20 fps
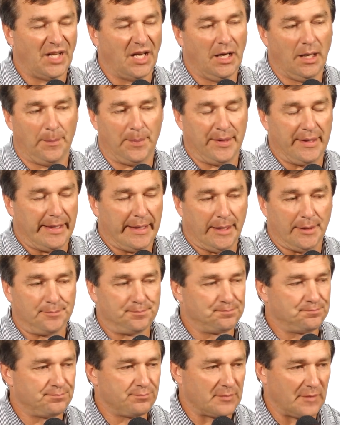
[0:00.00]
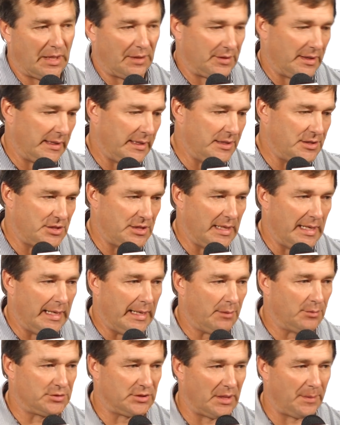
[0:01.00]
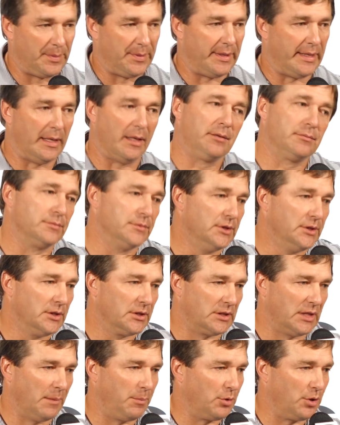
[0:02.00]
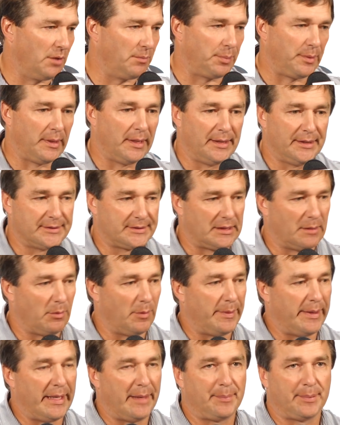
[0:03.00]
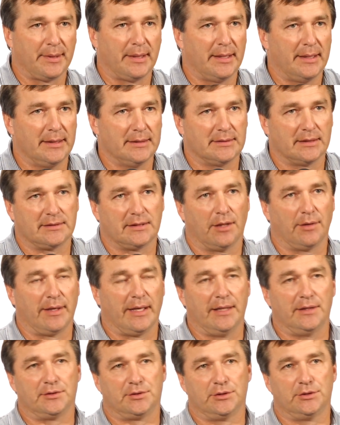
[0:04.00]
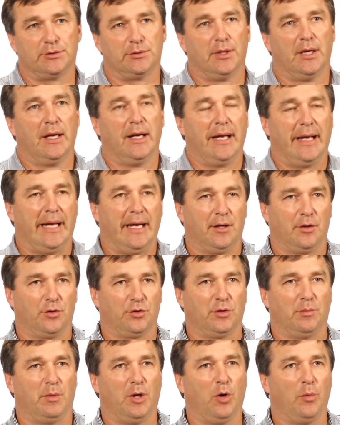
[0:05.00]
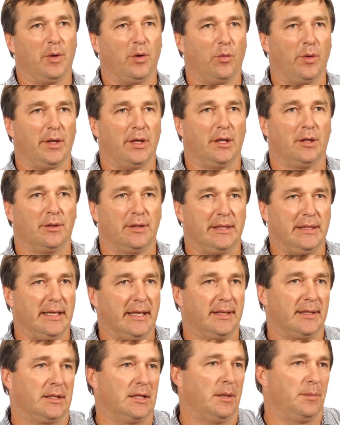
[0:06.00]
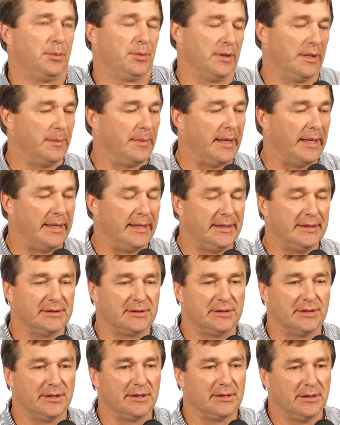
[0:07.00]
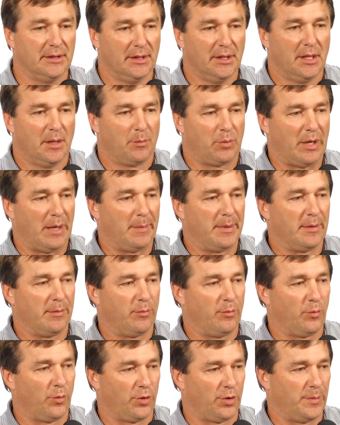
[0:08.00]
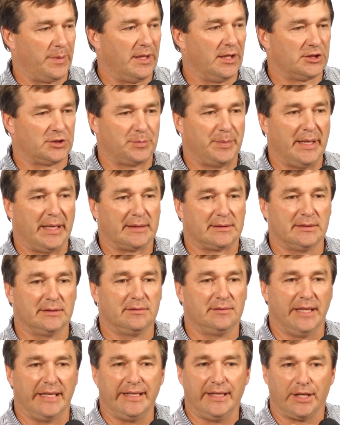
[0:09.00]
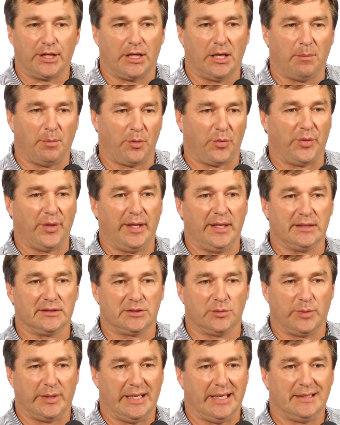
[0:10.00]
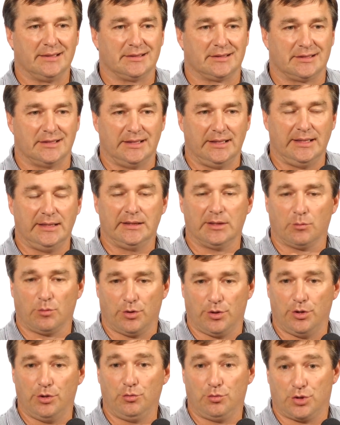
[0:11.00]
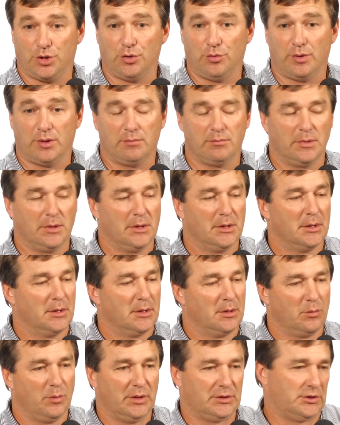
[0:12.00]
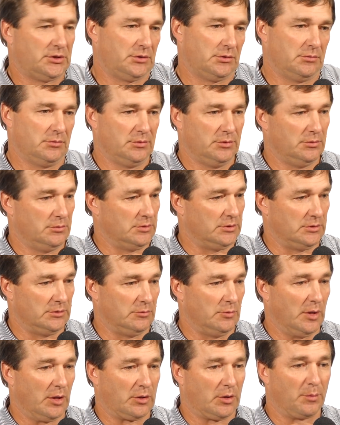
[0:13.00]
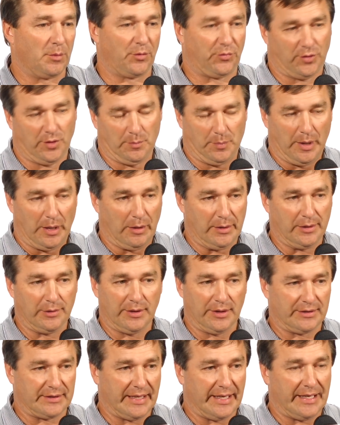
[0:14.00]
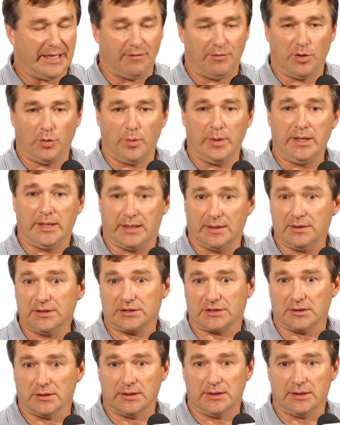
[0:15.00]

Up and down. I think each guy was up and down. A couple good plays, a couple bad plays. I thought Andrew handled the moment well. He had a couple MAs that probably were to be expected. They did a couple things that we hadn't seen that were new to him, which, welcome to football. He'll get that every week in this